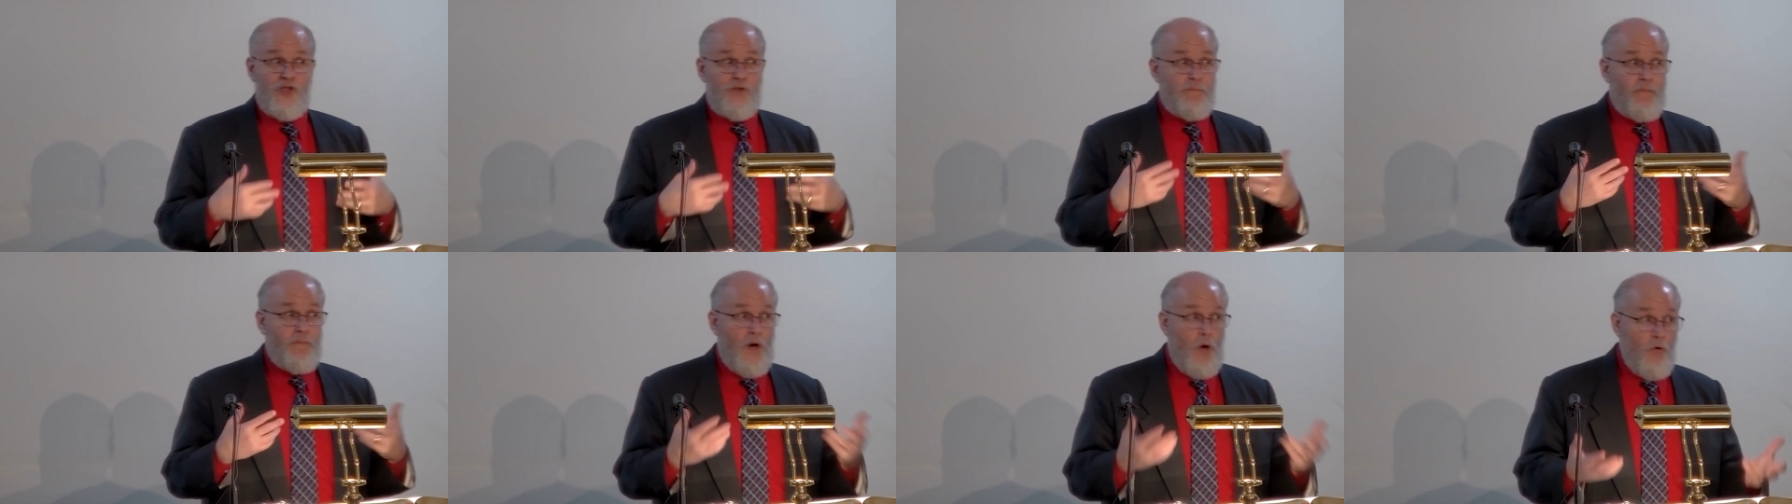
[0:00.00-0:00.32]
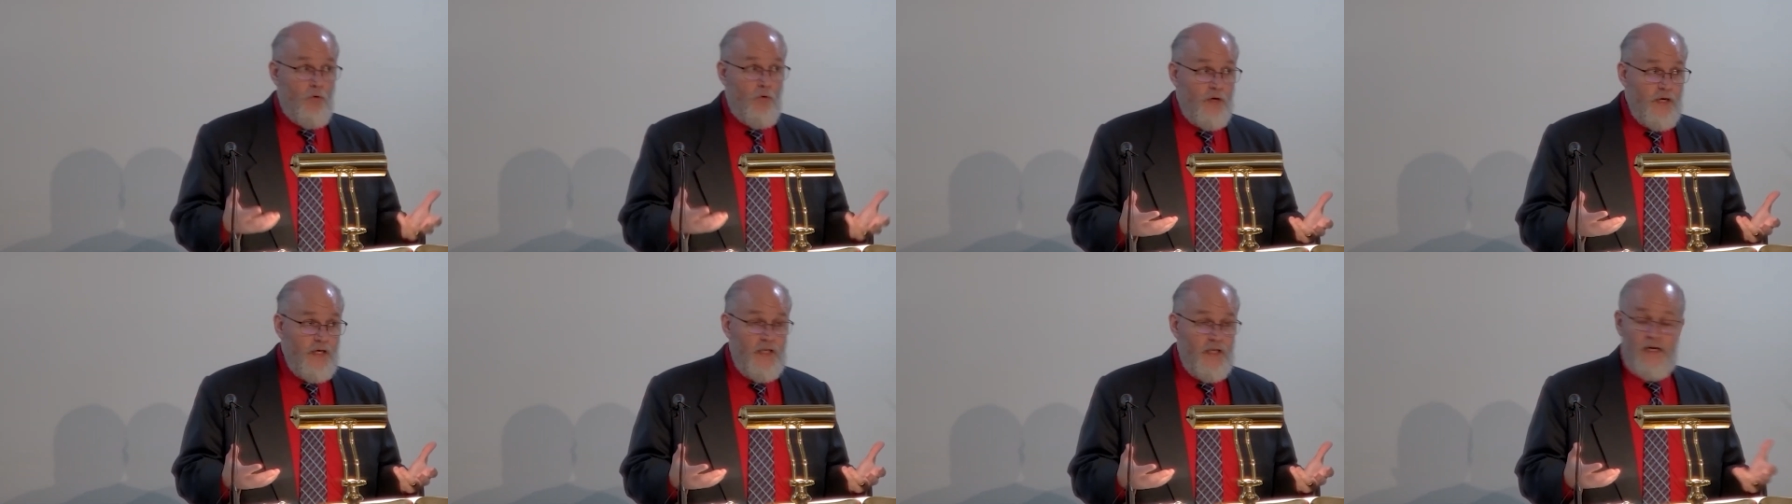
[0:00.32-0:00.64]

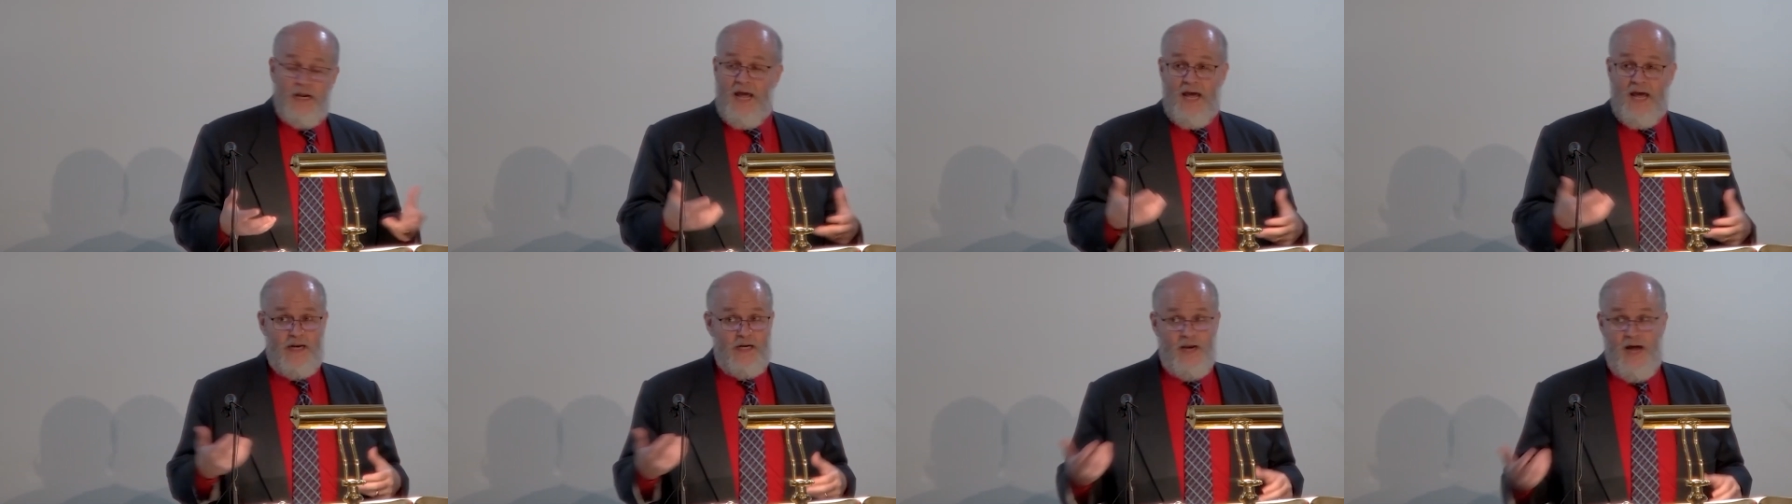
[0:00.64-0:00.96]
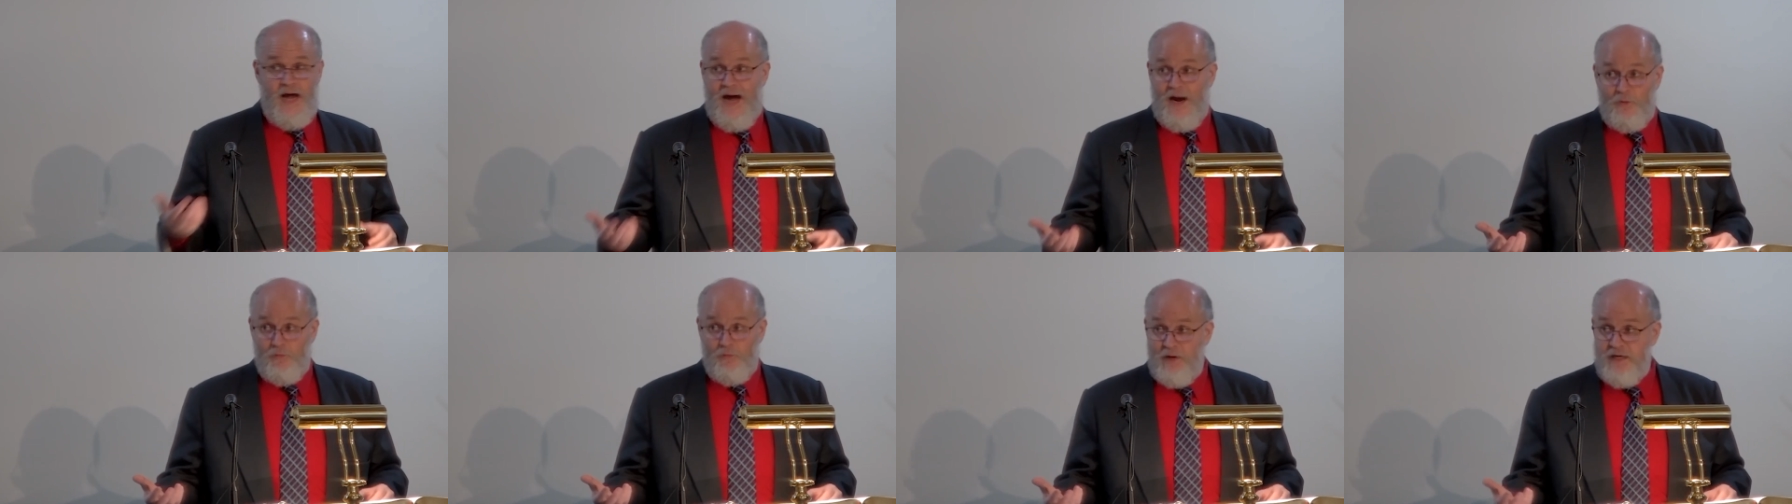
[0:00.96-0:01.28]
spoken and
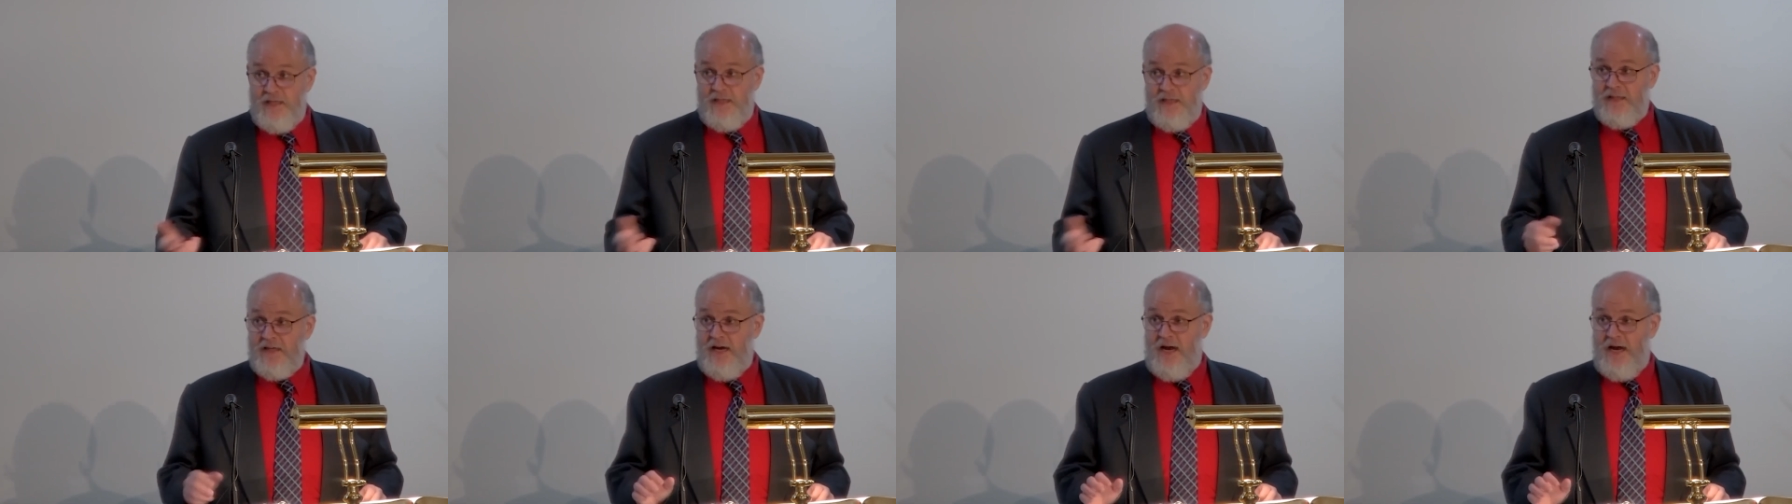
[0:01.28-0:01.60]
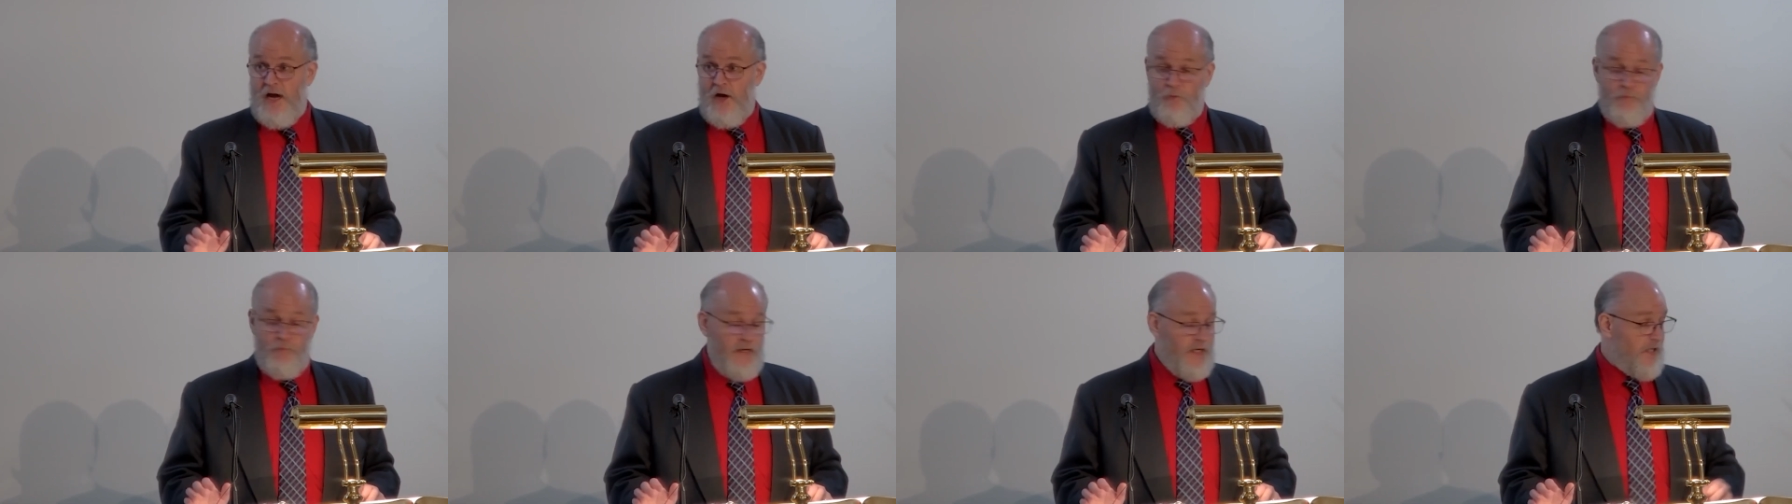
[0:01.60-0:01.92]
not written
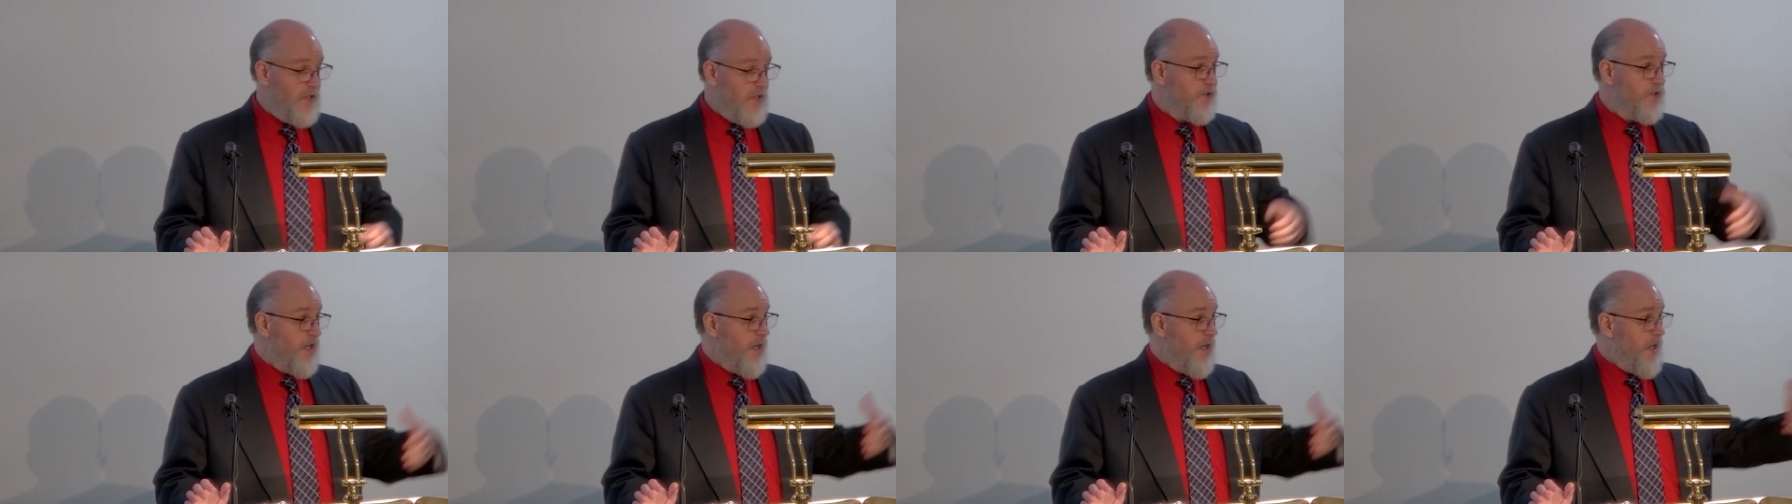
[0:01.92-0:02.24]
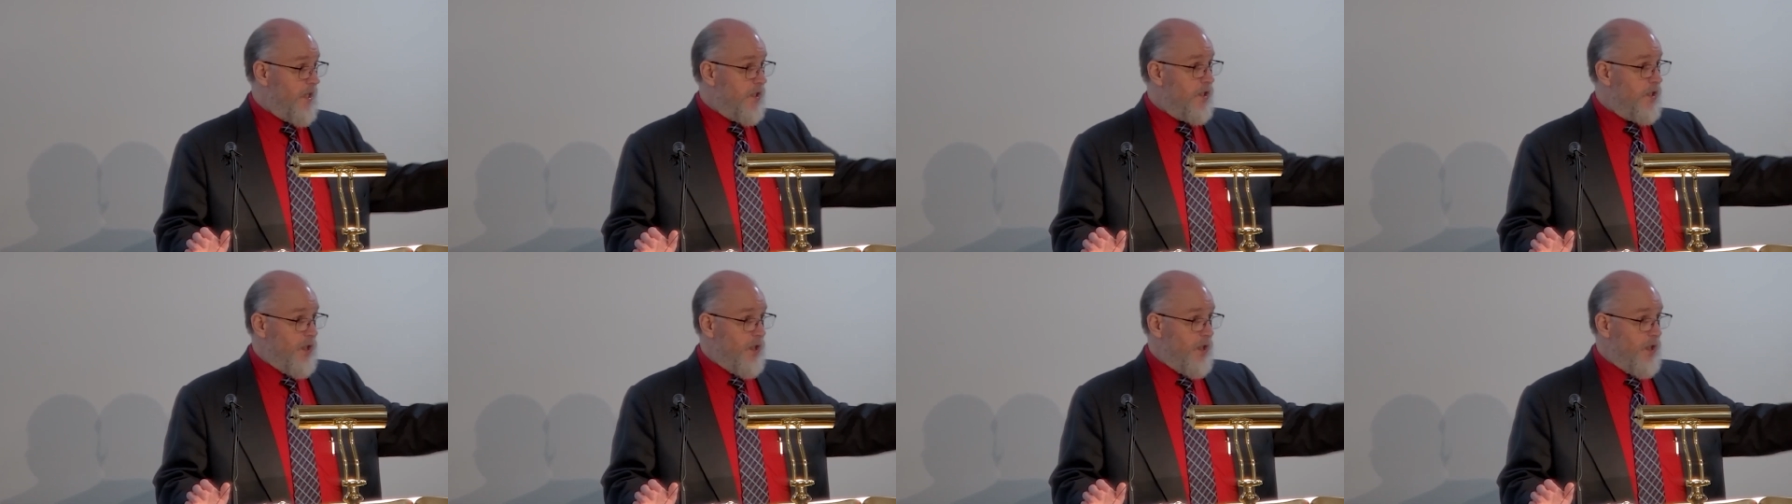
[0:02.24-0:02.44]
down because,